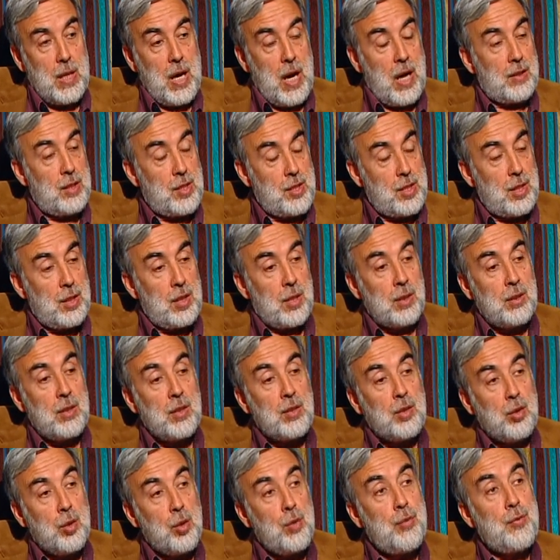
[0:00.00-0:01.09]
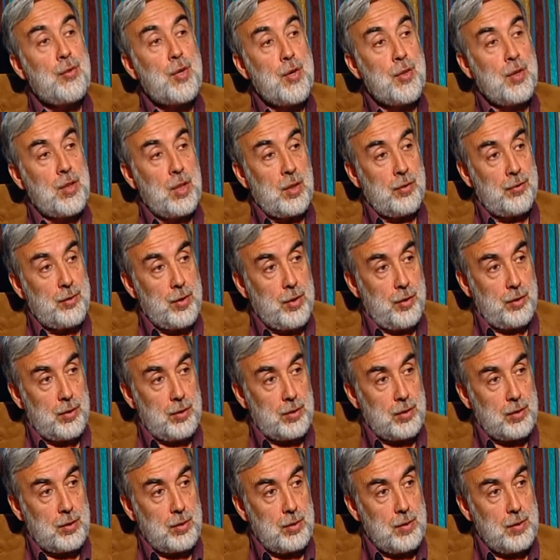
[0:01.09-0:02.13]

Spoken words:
As I said, it did go further and further